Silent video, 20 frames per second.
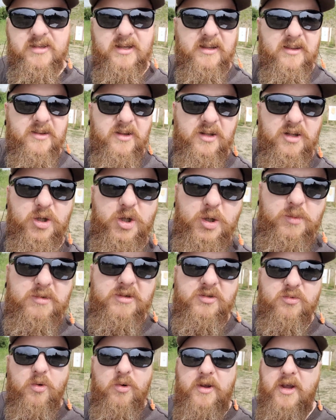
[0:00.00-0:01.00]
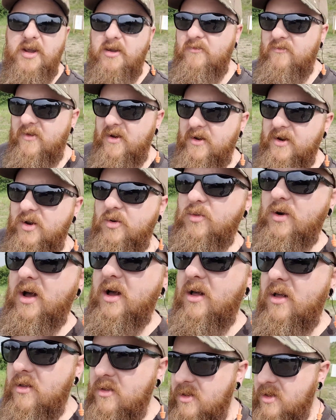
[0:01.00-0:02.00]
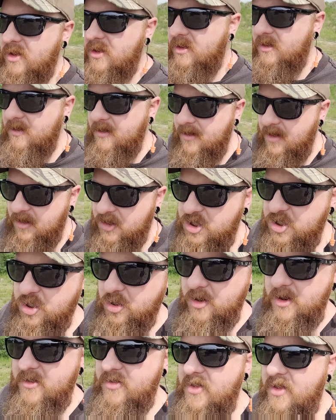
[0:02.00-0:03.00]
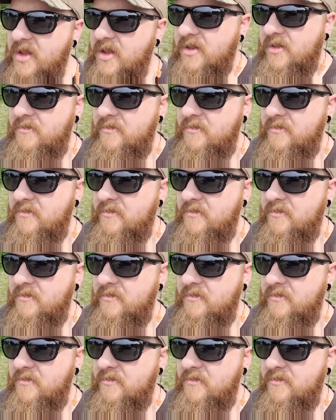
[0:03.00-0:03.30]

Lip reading: like the lube is working very well. I'll show you the